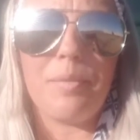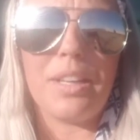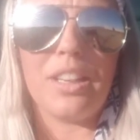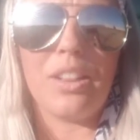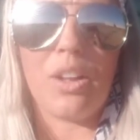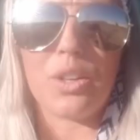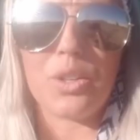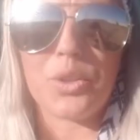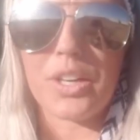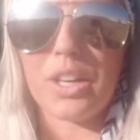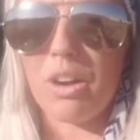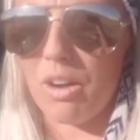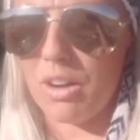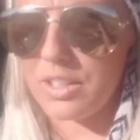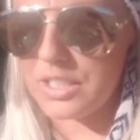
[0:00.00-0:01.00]
in
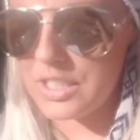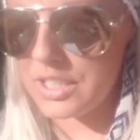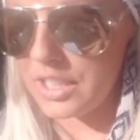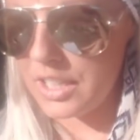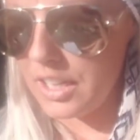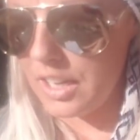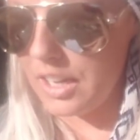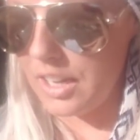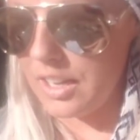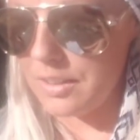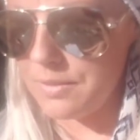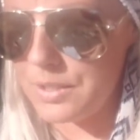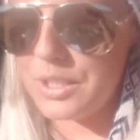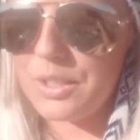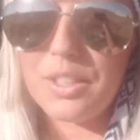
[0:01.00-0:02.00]
laundry cost.
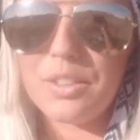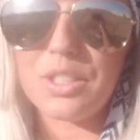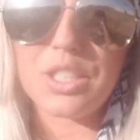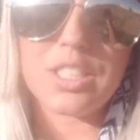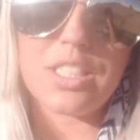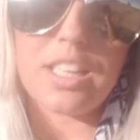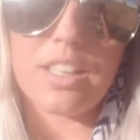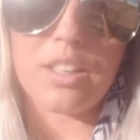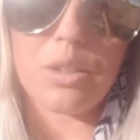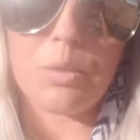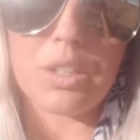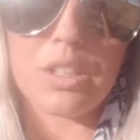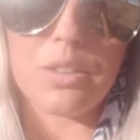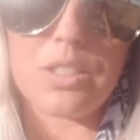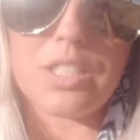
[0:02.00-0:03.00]
So, you know, just another one of